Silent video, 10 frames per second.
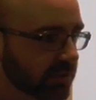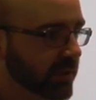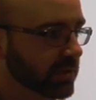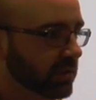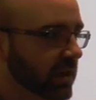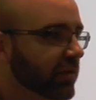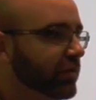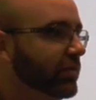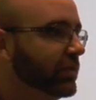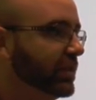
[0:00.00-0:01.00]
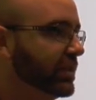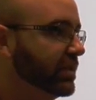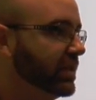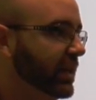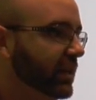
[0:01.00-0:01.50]
of mental life. So this is
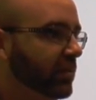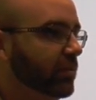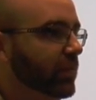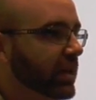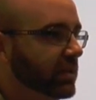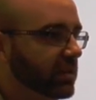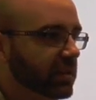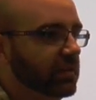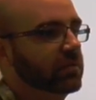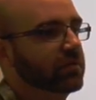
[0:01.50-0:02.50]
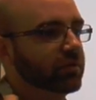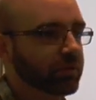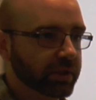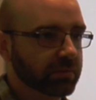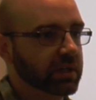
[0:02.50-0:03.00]
taking basically from
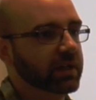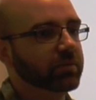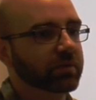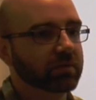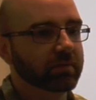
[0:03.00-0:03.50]
William James.